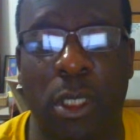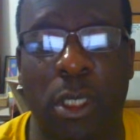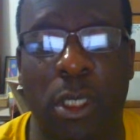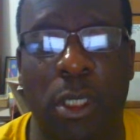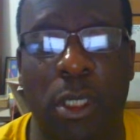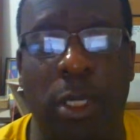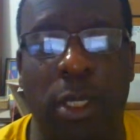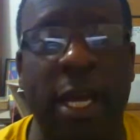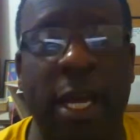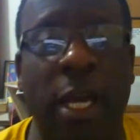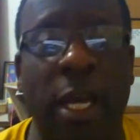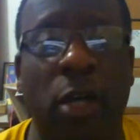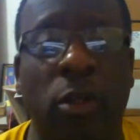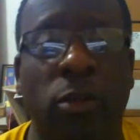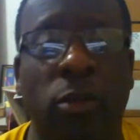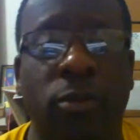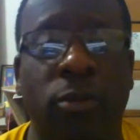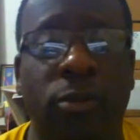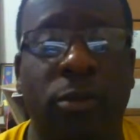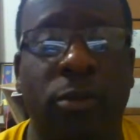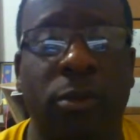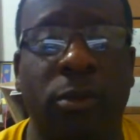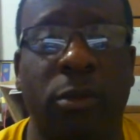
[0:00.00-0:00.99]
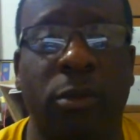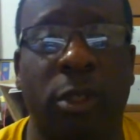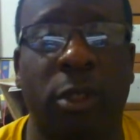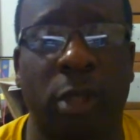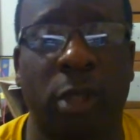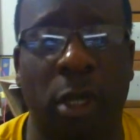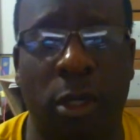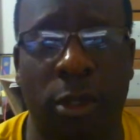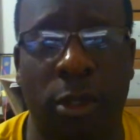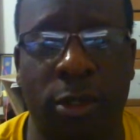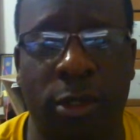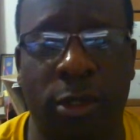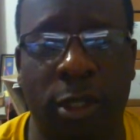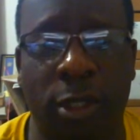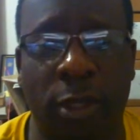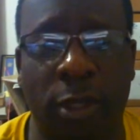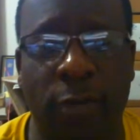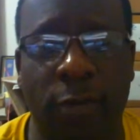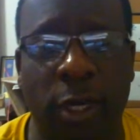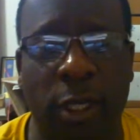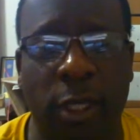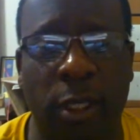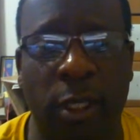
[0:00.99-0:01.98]
Now, I'm going to see
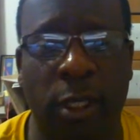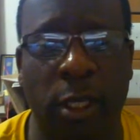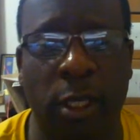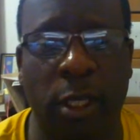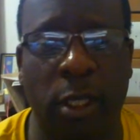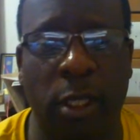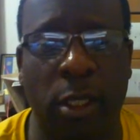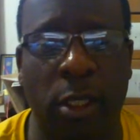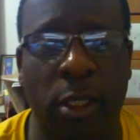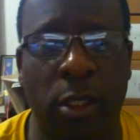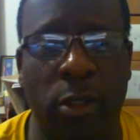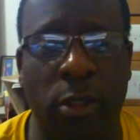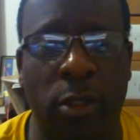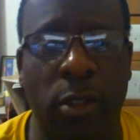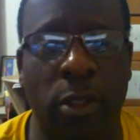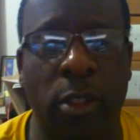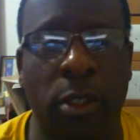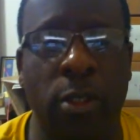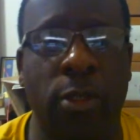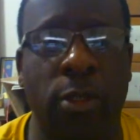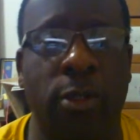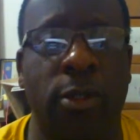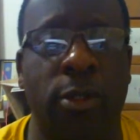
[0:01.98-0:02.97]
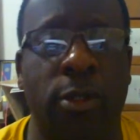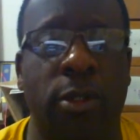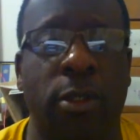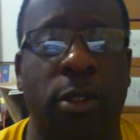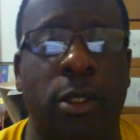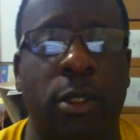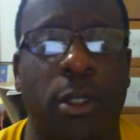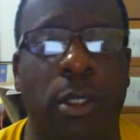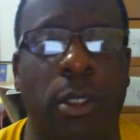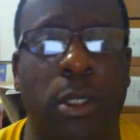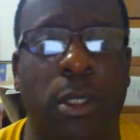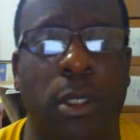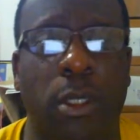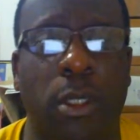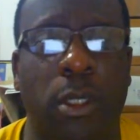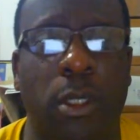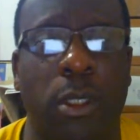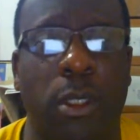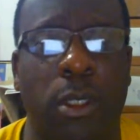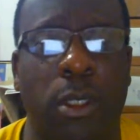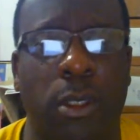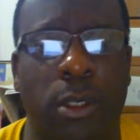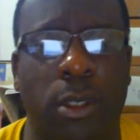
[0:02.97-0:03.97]
if I can get into this,
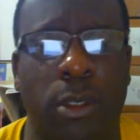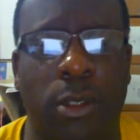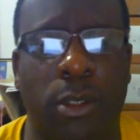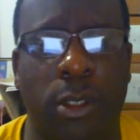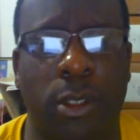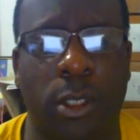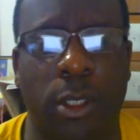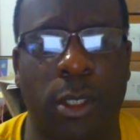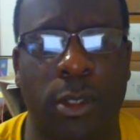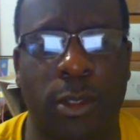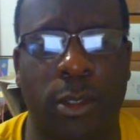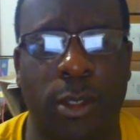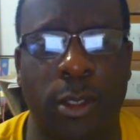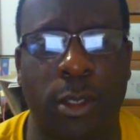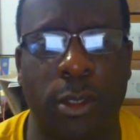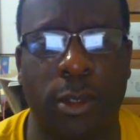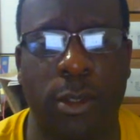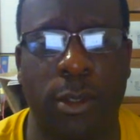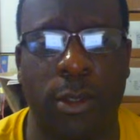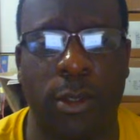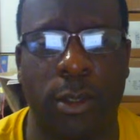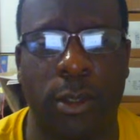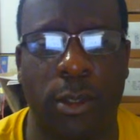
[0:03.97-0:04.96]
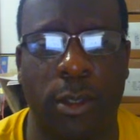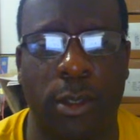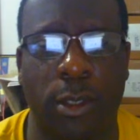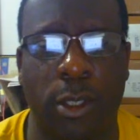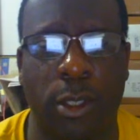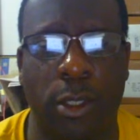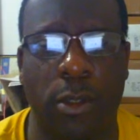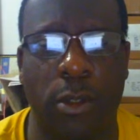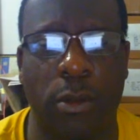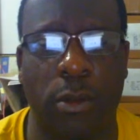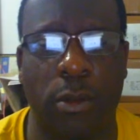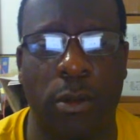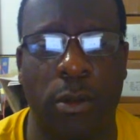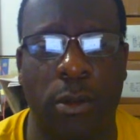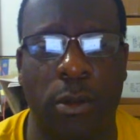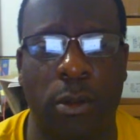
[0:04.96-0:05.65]
discuss this here.